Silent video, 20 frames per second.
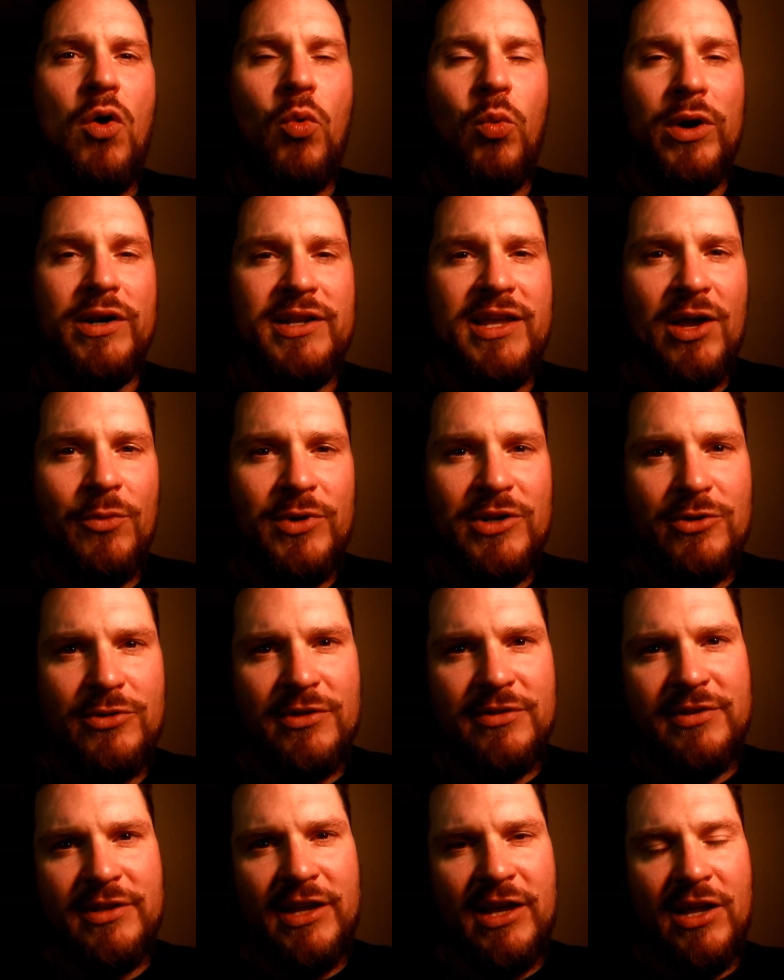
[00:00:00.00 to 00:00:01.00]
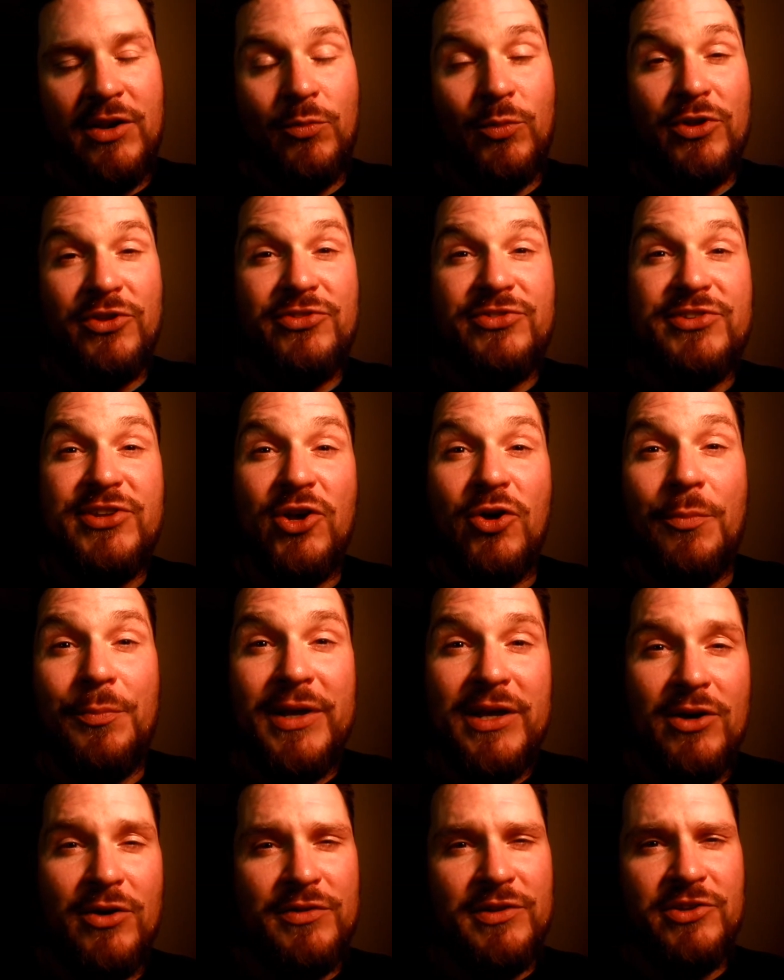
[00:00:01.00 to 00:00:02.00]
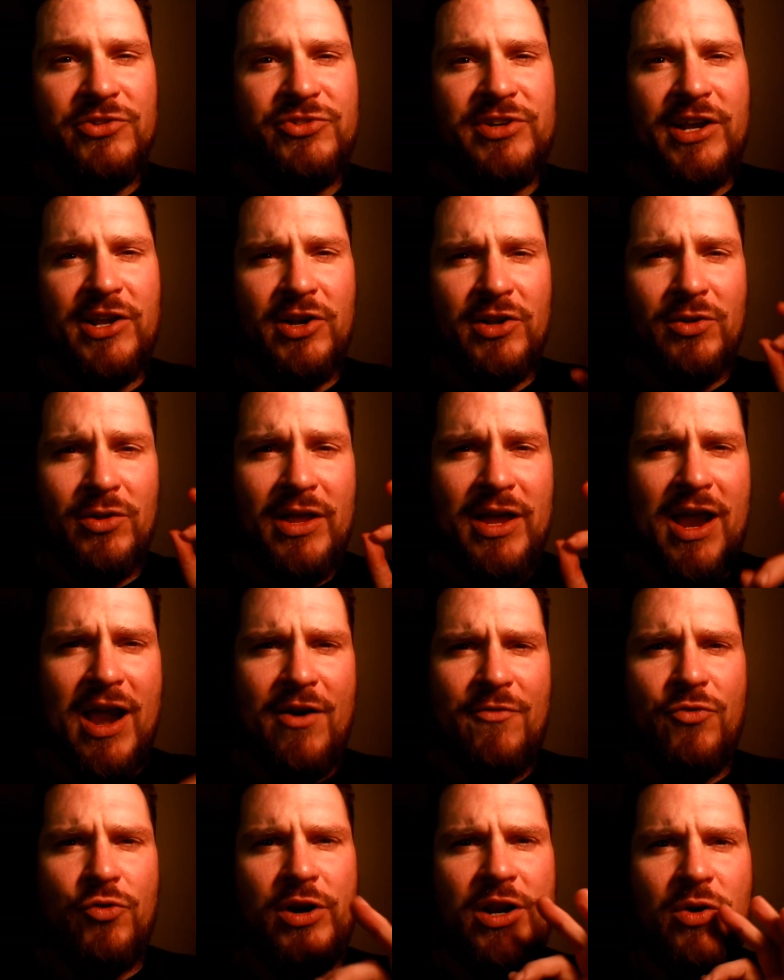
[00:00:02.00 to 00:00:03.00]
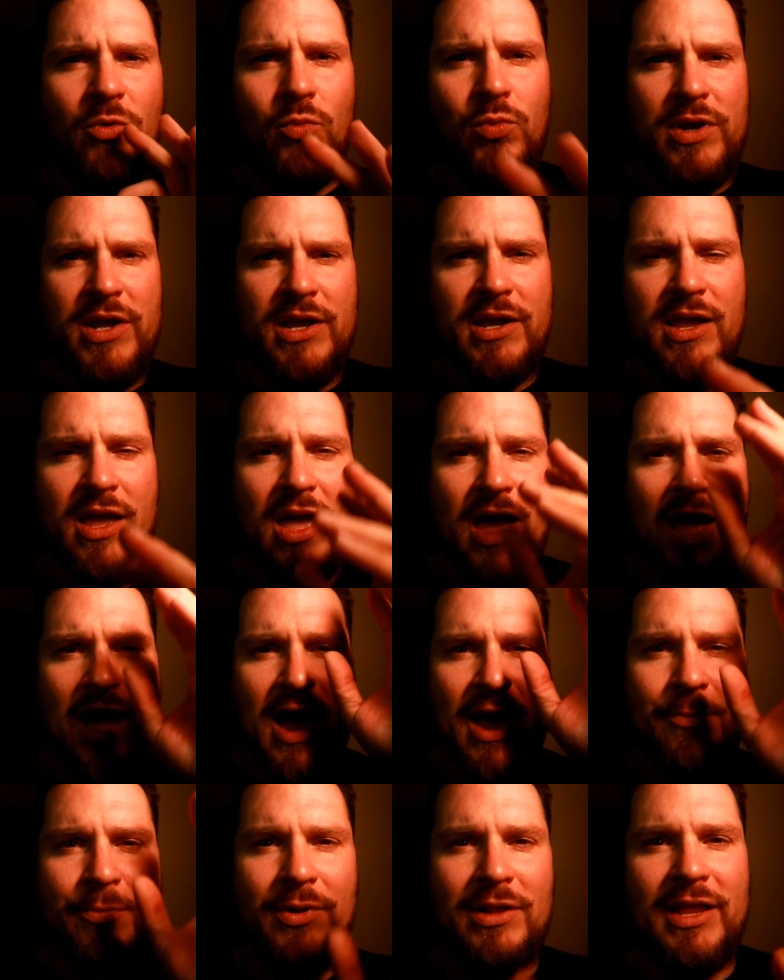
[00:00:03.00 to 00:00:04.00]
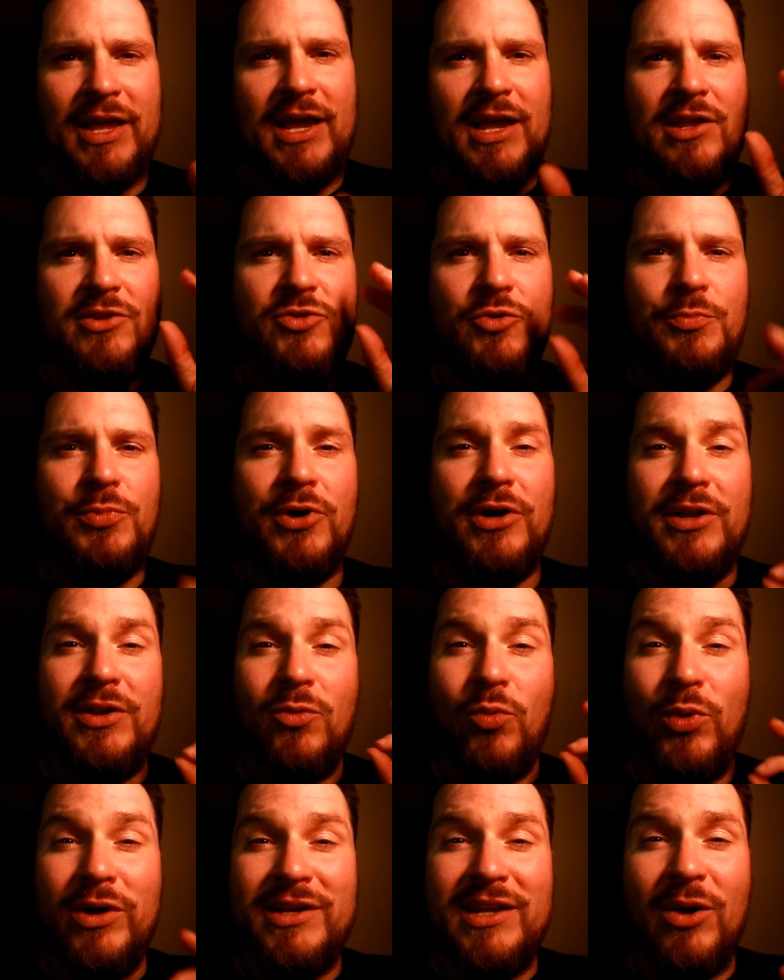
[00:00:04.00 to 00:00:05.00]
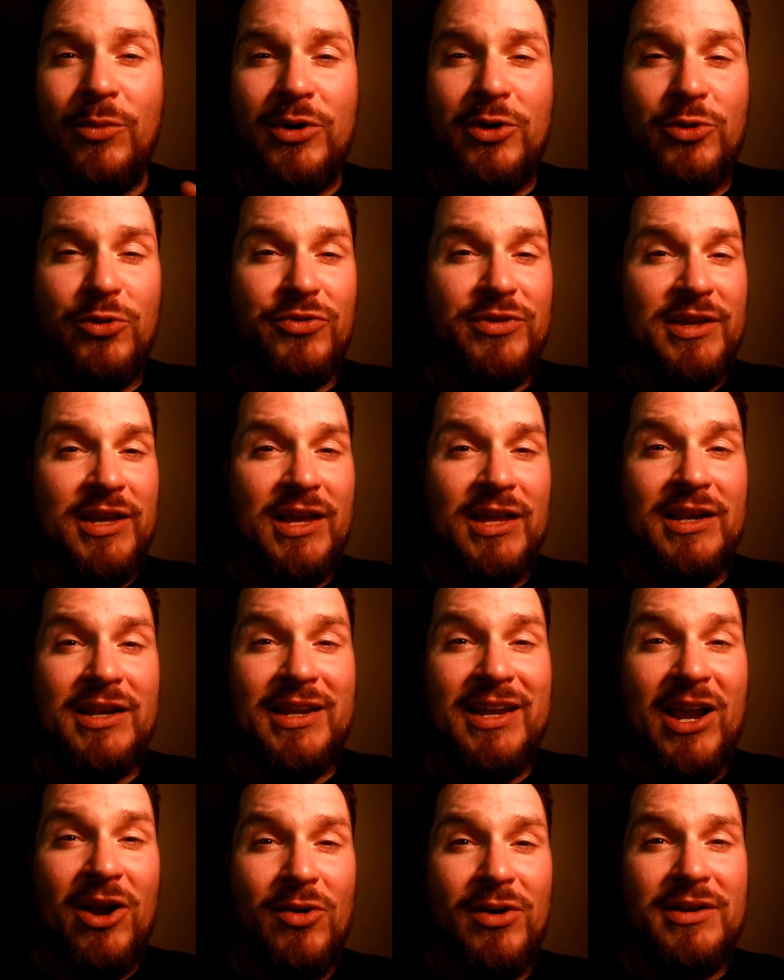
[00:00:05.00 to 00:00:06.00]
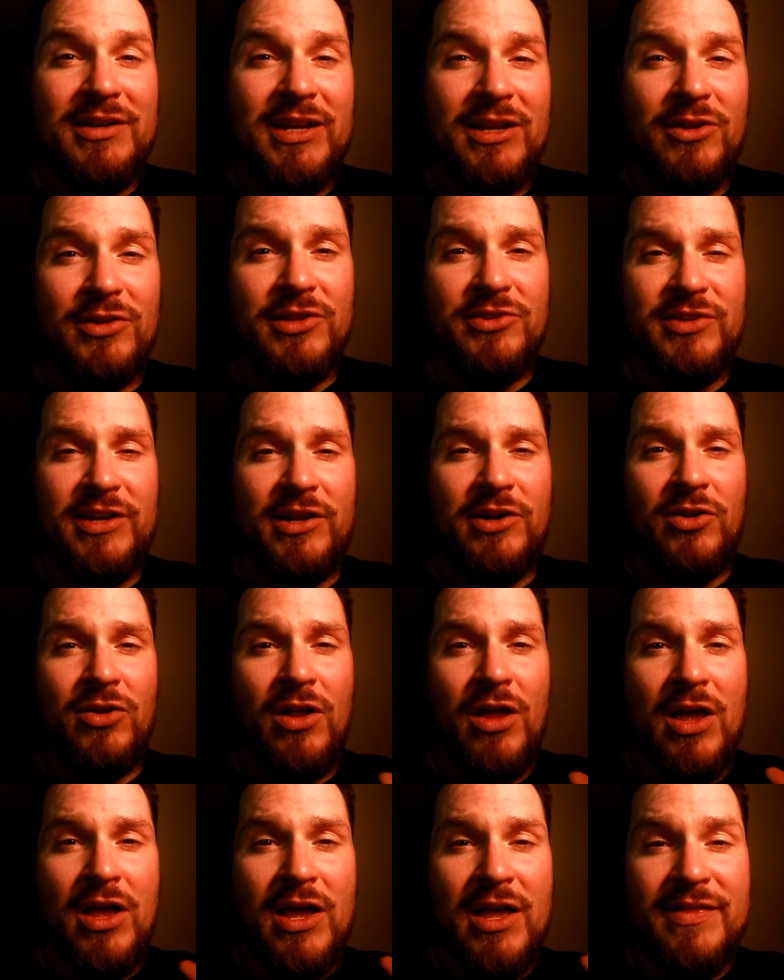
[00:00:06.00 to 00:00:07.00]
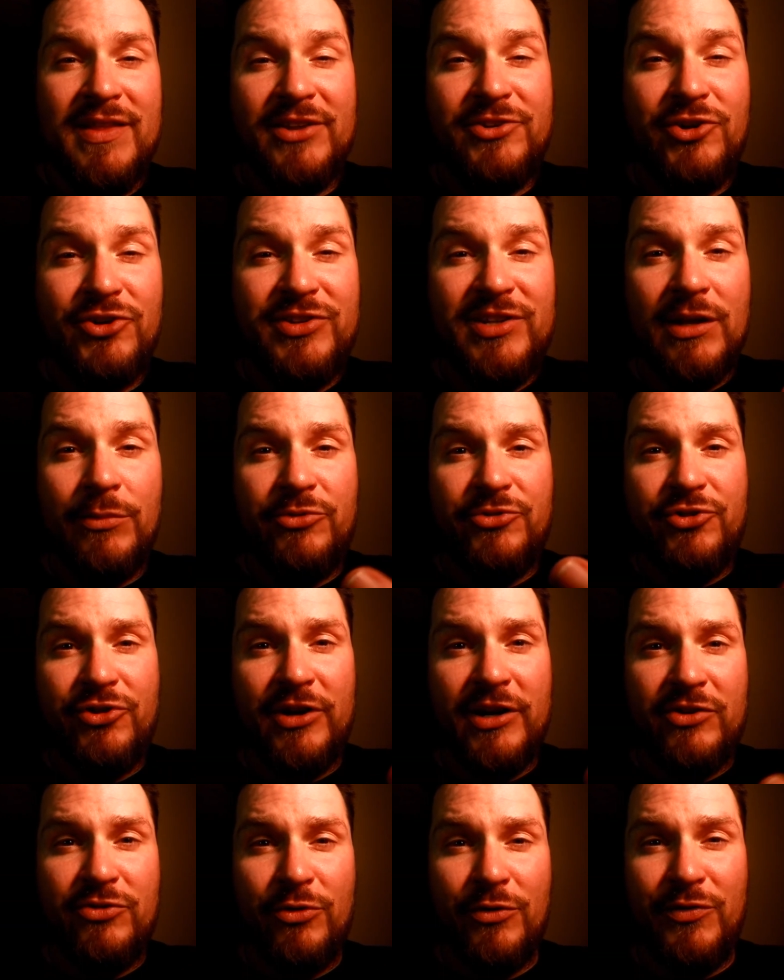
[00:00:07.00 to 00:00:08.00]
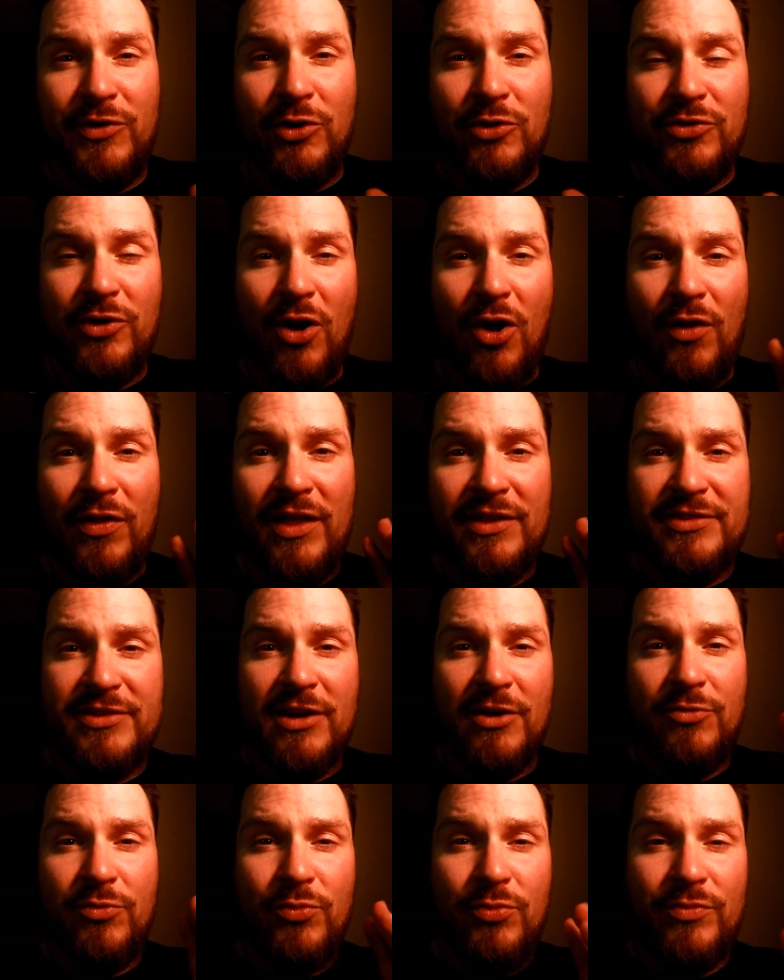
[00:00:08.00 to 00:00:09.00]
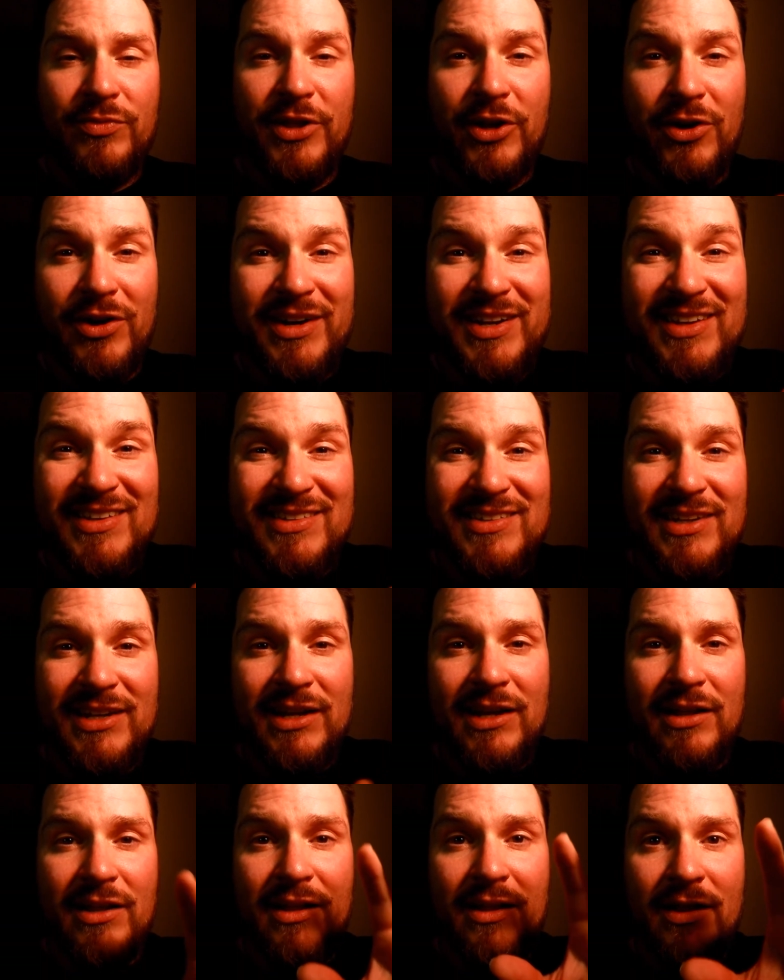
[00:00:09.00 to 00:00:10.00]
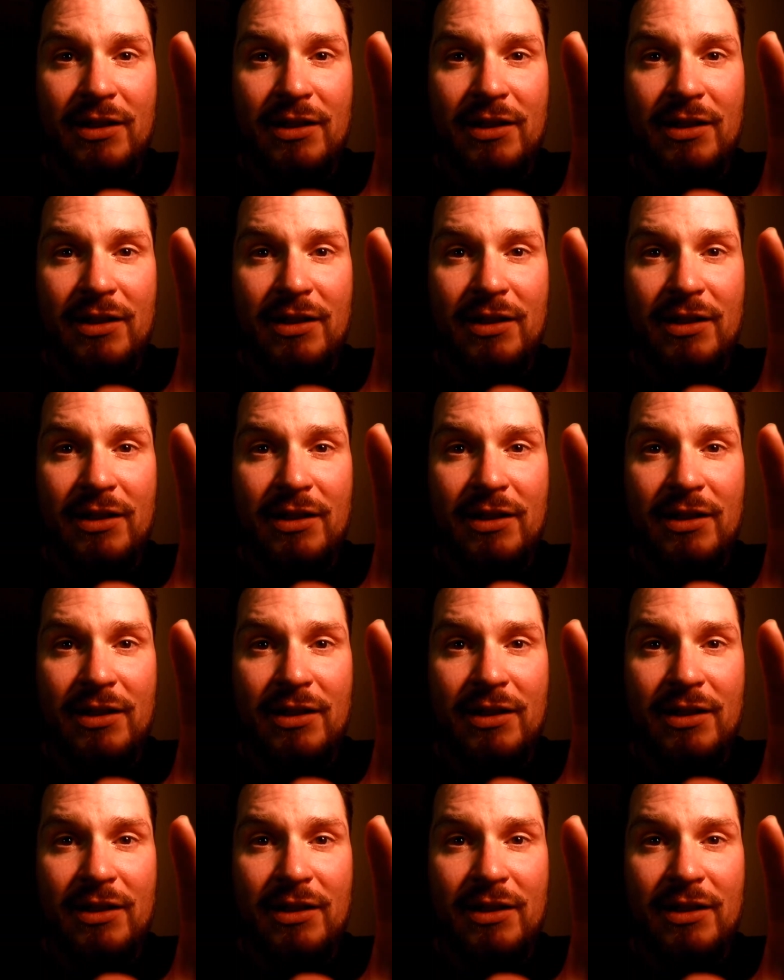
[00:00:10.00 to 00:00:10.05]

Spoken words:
When Can We Do This Again will still be on this channel every week. I plan to put When Can We Do This Again guaranteed on the channel. That's your tips, tricks, reviews, all that stuff that are Disney.